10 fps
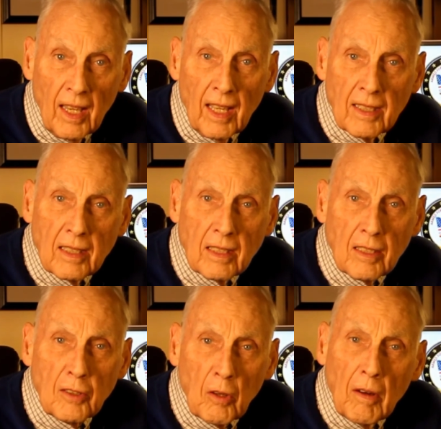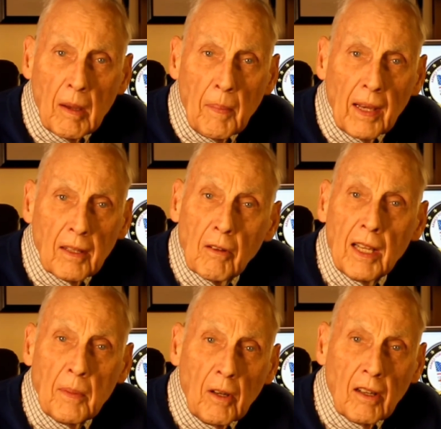It's the story about a
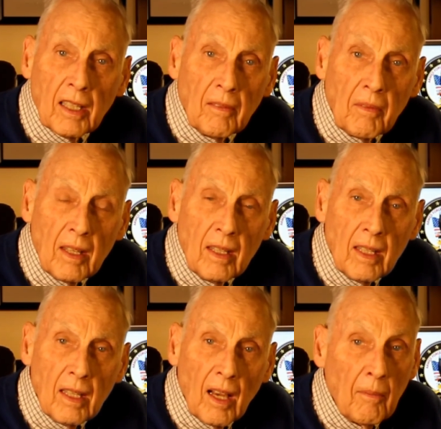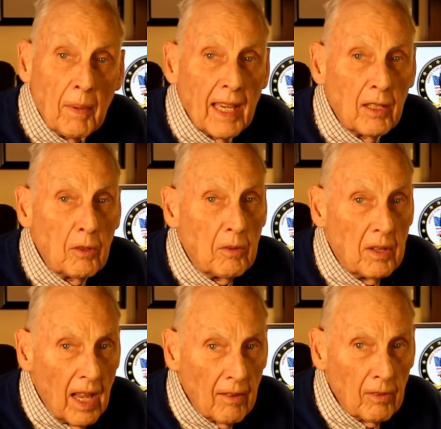great American, a man who
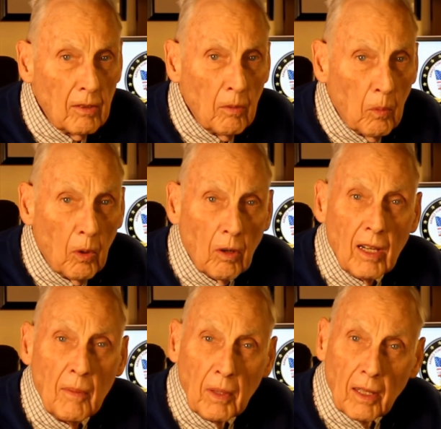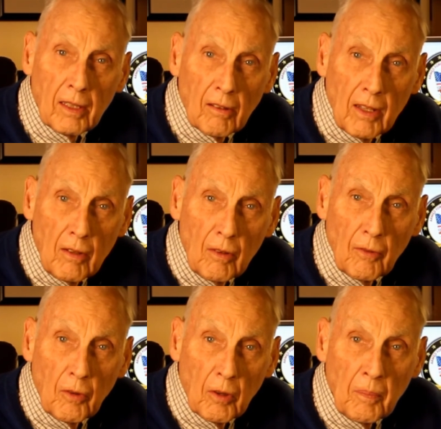never wore a military
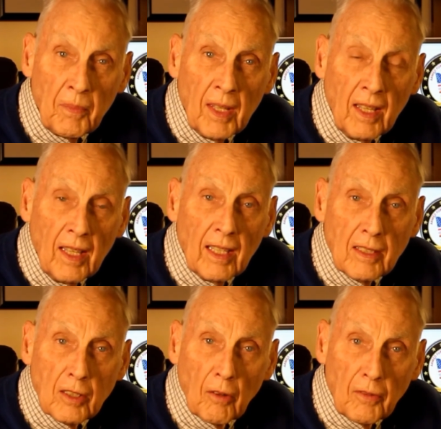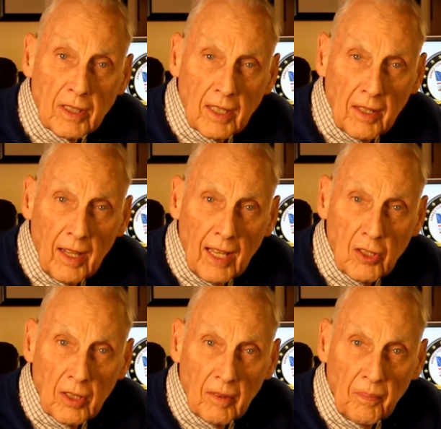uniform in service to the
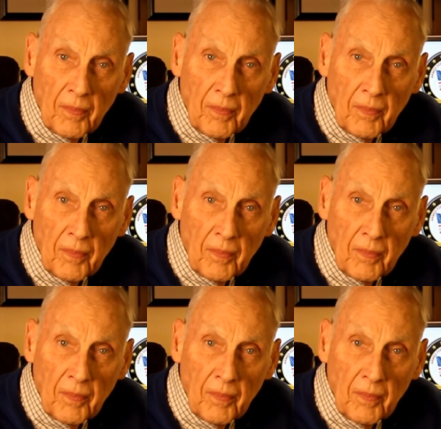nation.